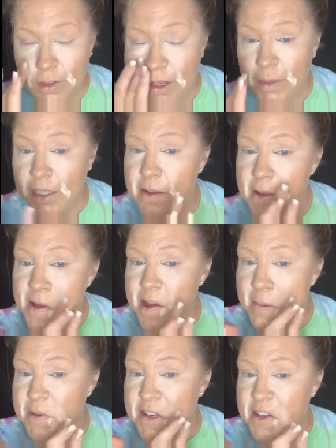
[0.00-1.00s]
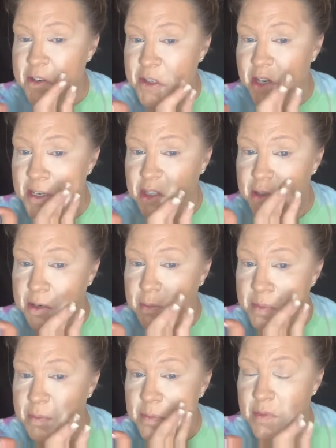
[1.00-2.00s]
I mean, I'm telling you,
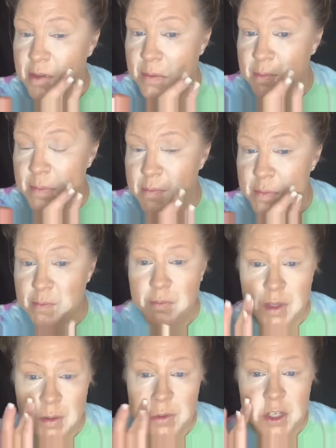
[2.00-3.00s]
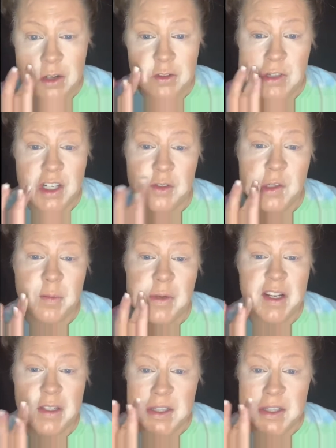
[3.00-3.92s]
the drugstore brands,